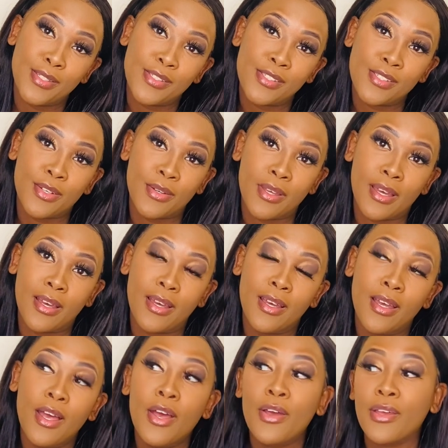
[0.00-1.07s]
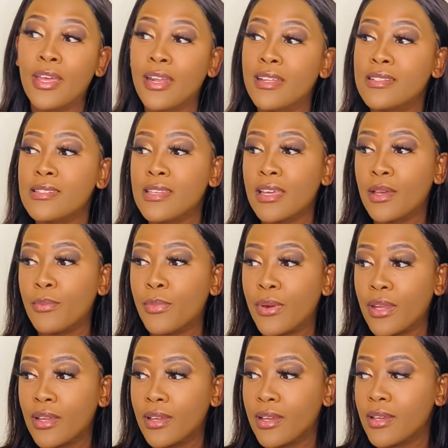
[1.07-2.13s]
So yeah, okay, let's take a
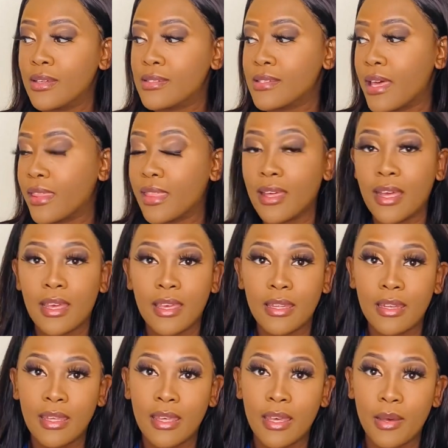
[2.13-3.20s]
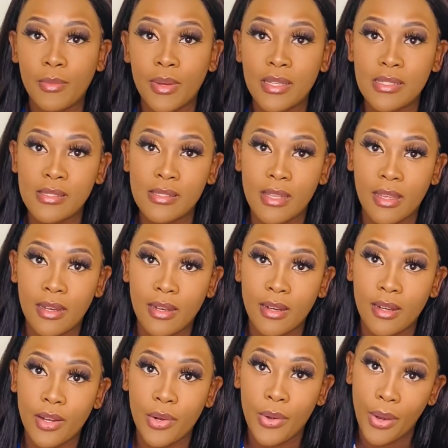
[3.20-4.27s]
break, because I think I can hear my
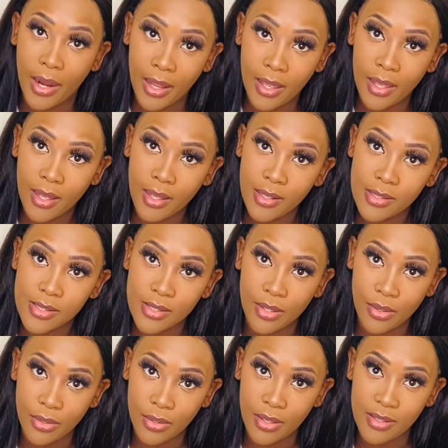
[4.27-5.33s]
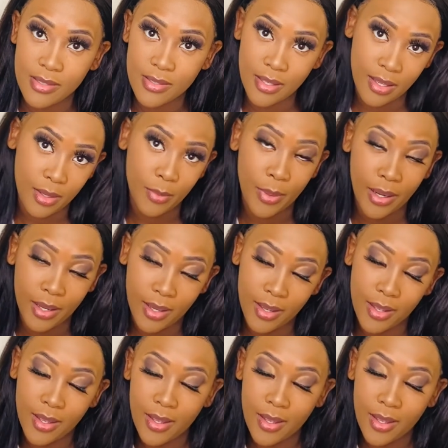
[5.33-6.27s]
son crying. So let's take a break.